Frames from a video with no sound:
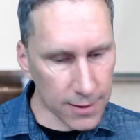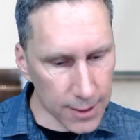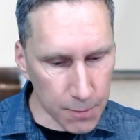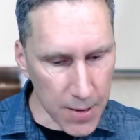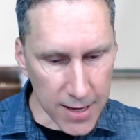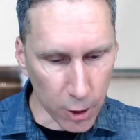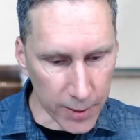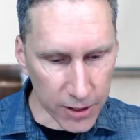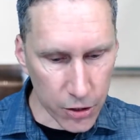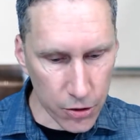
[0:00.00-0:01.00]
Speak a
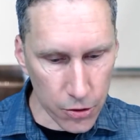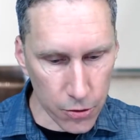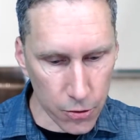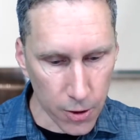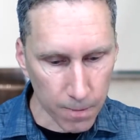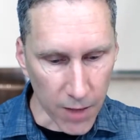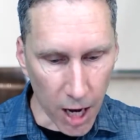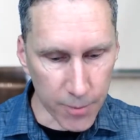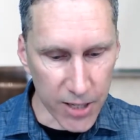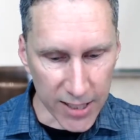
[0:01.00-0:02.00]
little bit to
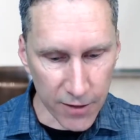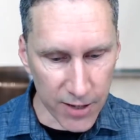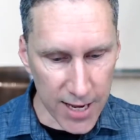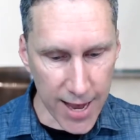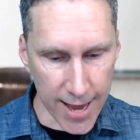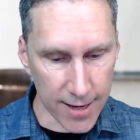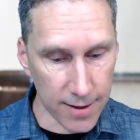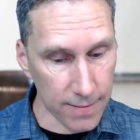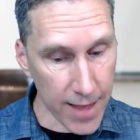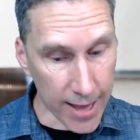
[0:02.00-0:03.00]
objectivity
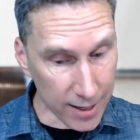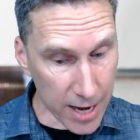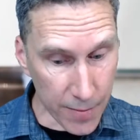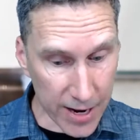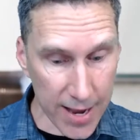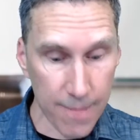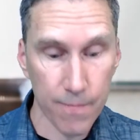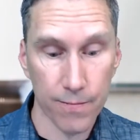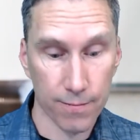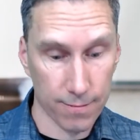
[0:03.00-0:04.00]
and anonymity,